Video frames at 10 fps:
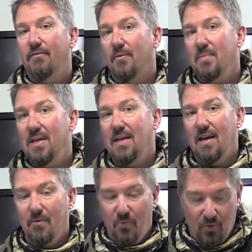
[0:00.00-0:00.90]
For me,
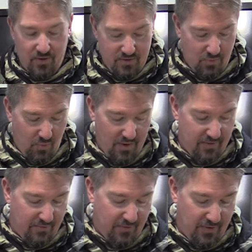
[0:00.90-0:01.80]
it works
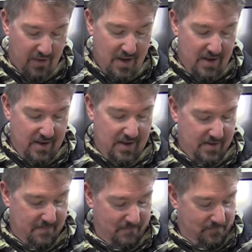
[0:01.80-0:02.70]
wonderful.
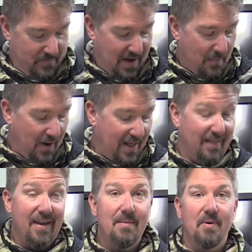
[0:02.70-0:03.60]
And what I
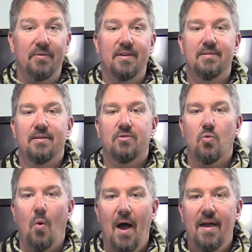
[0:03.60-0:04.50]
like about this, it's
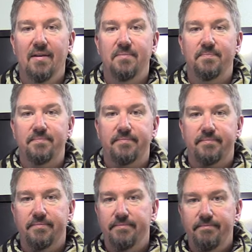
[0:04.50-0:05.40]
quiet.
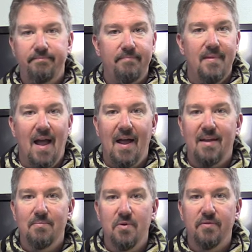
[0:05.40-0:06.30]
I
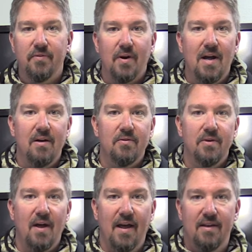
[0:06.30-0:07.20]
can move
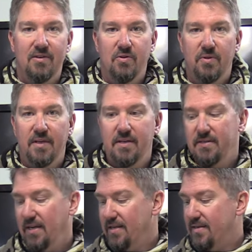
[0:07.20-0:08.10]
around, I can do
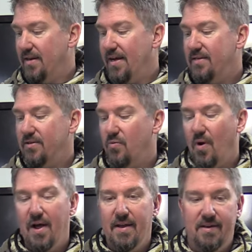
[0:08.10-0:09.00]
things, it's nice and
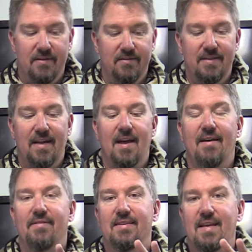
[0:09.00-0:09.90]
quiet, and you'll see I
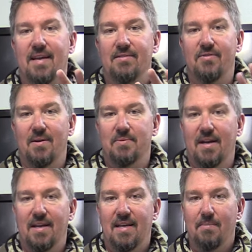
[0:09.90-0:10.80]
have these hand straps
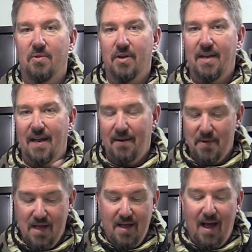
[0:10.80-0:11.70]
on. I keep looking at them.
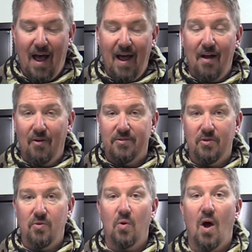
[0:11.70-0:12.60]
I
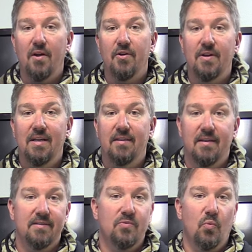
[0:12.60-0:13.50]
also, underneath
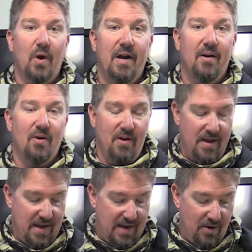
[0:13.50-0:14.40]
this, wear
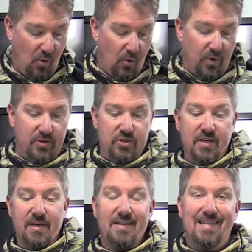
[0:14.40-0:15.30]
a
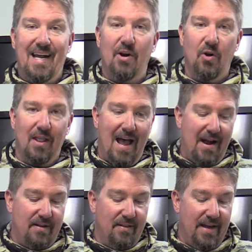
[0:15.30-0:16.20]
Origin
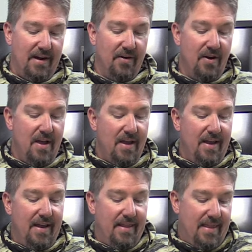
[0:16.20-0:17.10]
TerraLock layer,
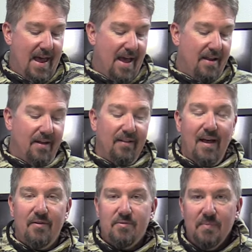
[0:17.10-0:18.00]
and that
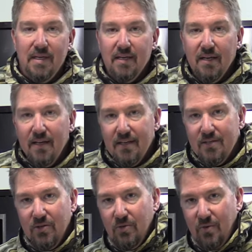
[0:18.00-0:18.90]
allows me
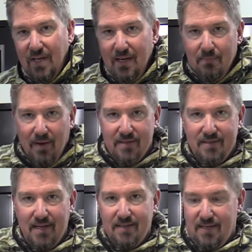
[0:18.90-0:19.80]
to keep my
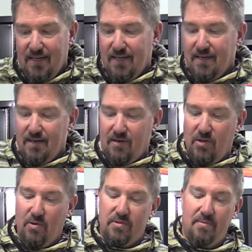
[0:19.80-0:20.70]
scent in
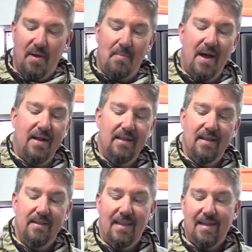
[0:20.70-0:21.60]
close to my body.
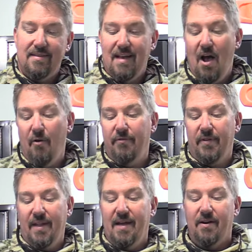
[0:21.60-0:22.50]
That, that's an alpha
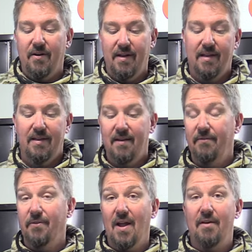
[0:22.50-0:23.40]
layer, and
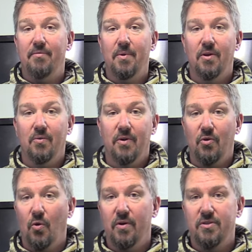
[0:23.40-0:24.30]
if you're not familiar
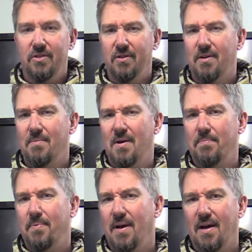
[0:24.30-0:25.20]
with Origin, look them
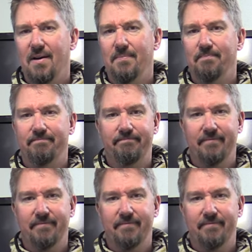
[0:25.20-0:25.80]
up. Um,